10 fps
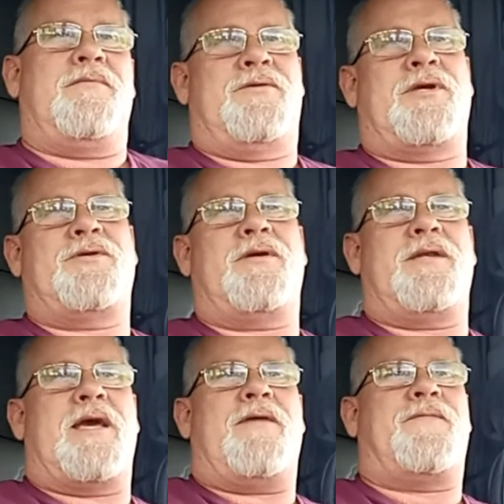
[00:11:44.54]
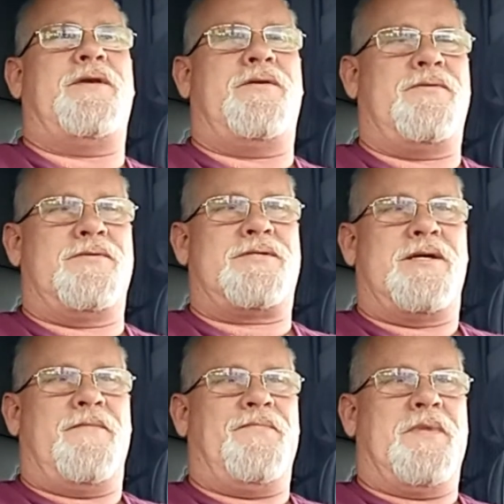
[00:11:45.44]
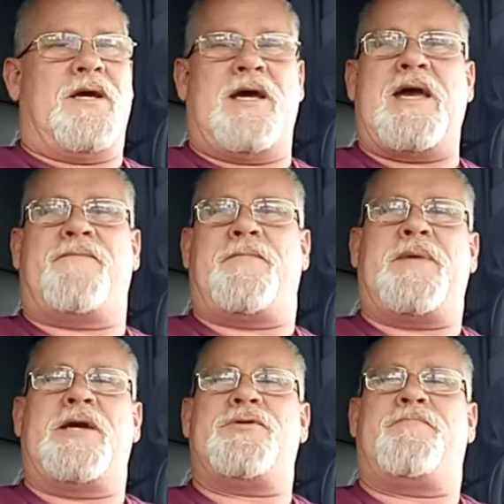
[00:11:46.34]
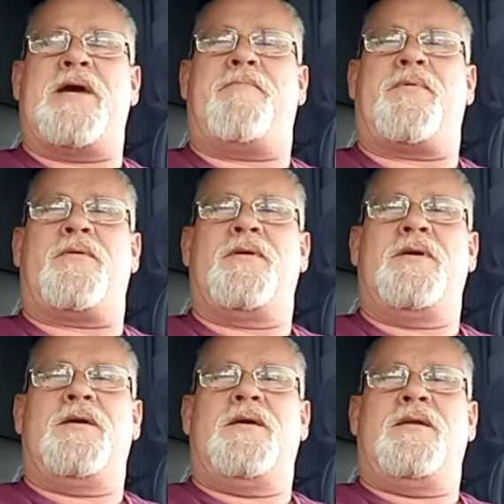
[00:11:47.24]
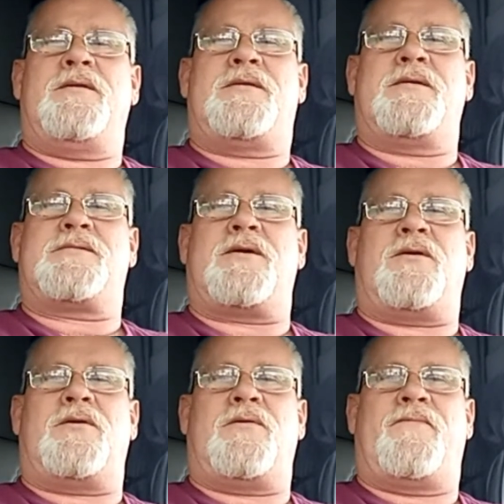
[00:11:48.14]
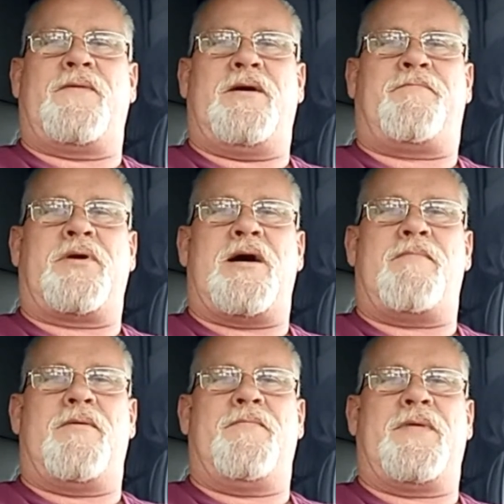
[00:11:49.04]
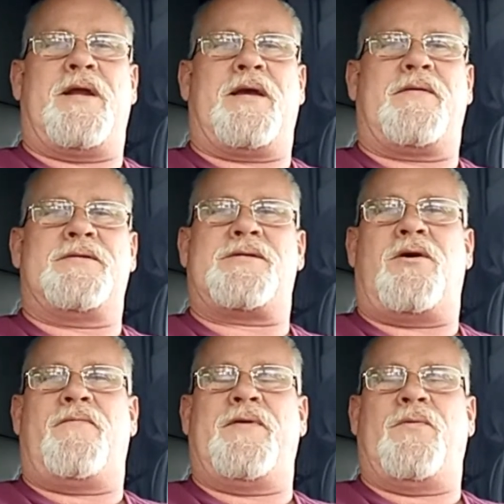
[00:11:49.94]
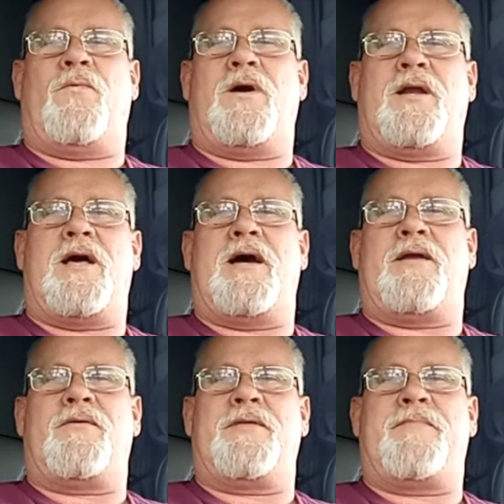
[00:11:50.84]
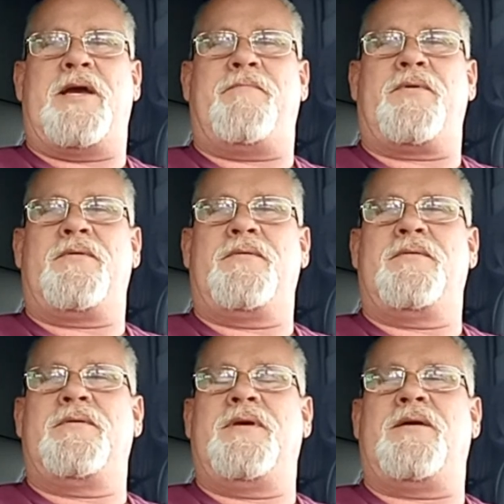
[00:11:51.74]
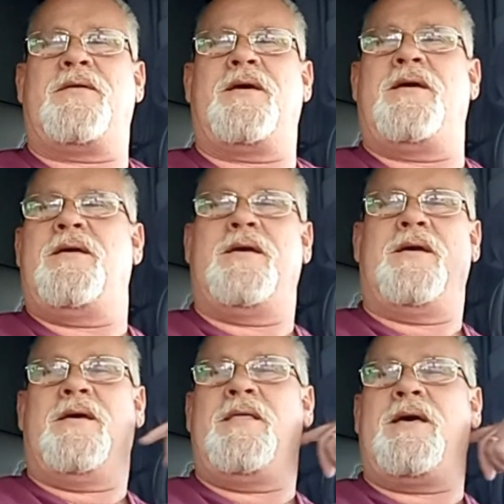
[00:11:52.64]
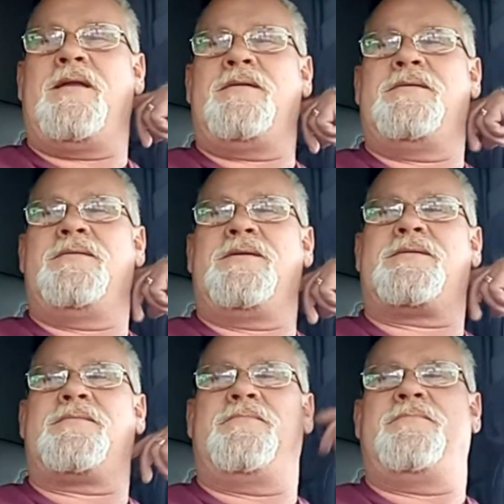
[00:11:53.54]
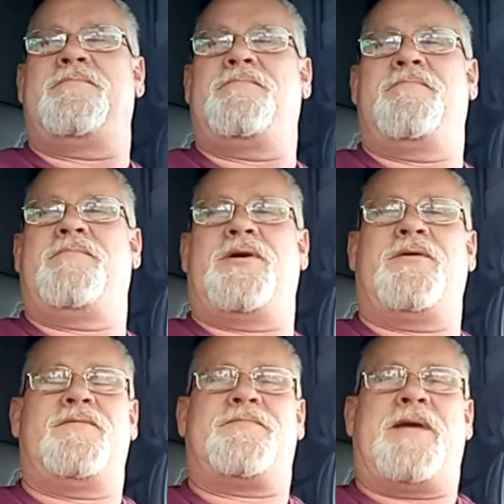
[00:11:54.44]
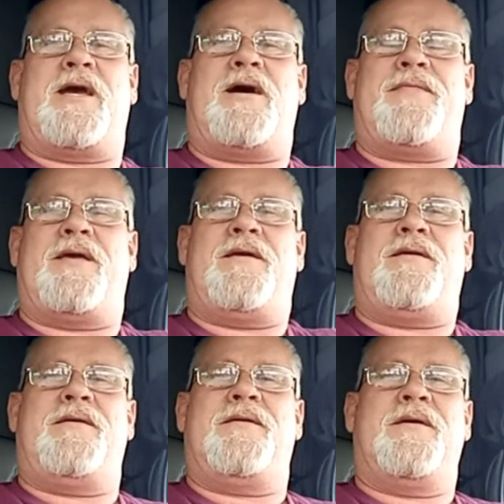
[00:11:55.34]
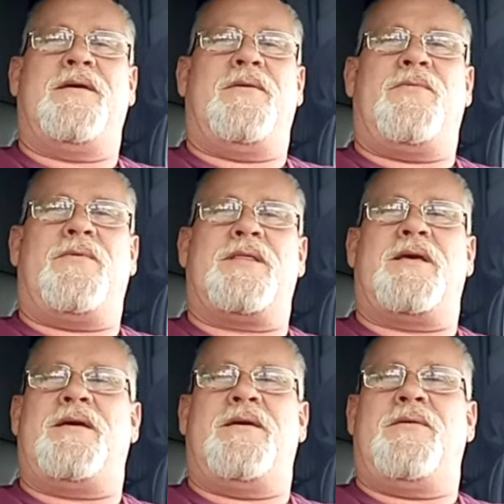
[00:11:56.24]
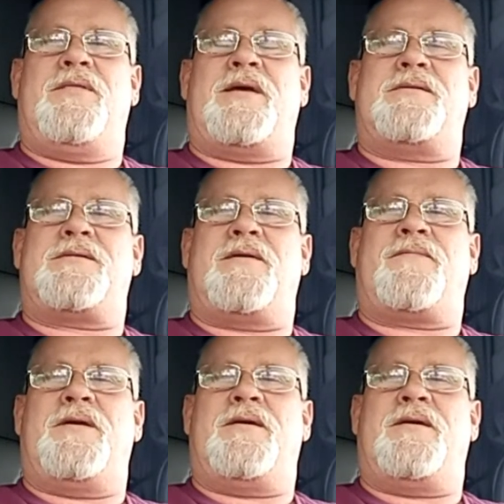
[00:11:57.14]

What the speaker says: She shouldn't have to use a half a page of paper to solve a problem that I can solve in one line on the paper. That just behooves me how they want that stuff